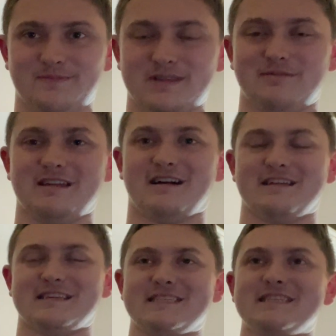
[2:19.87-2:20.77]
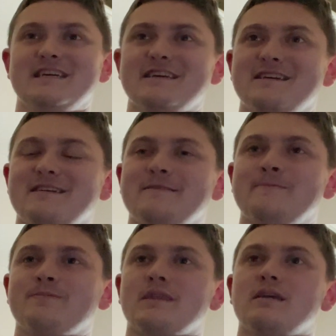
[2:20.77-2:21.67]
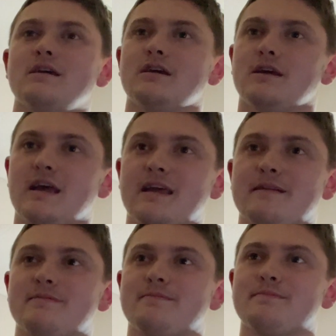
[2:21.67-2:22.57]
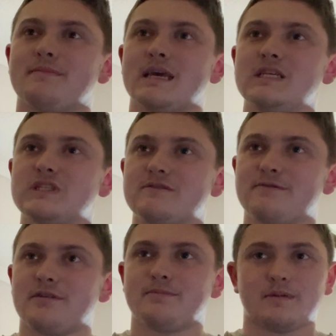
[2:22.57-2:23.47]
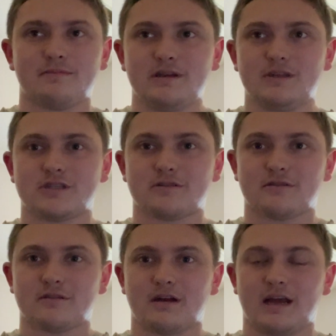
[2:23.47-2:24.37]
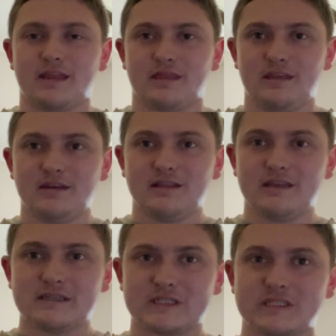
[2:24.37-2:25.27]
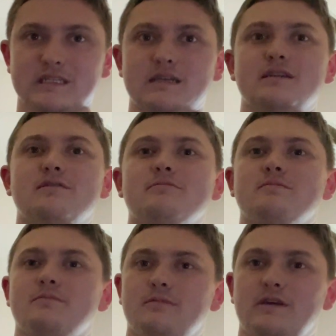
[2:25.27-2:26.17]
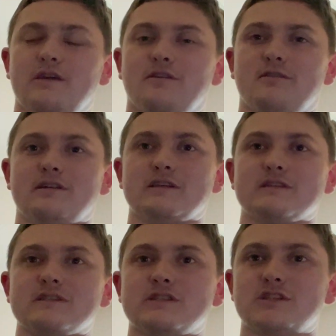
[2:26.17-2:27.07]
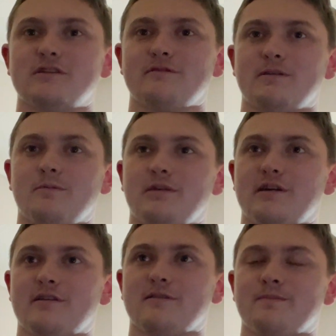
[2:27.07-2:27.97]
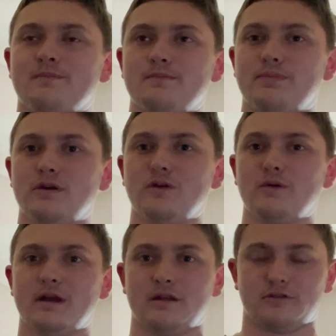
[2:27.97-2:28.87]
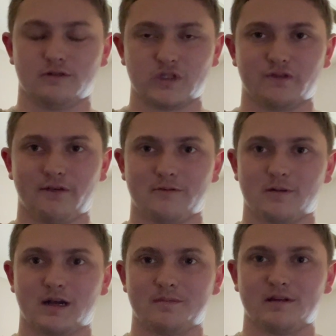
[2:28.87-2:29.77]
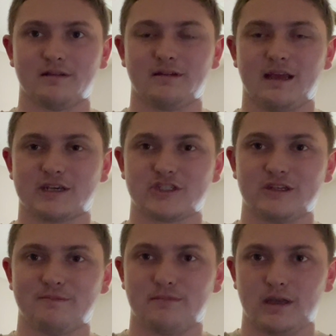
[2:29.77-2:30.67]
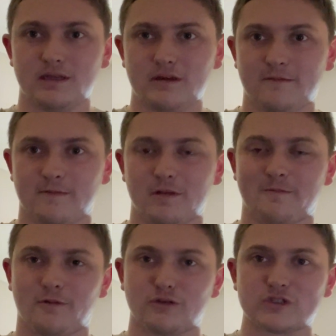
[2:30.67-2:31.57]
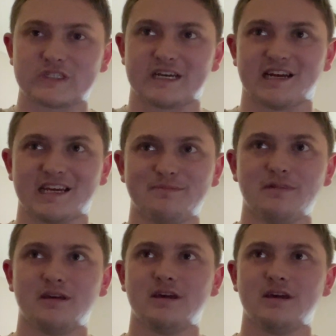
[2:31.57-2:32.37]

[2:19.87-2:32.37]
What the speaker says: to be honest. And based from the picture, I think this scene here is showing where Pooh and Christopher Robin actually meet for the first time.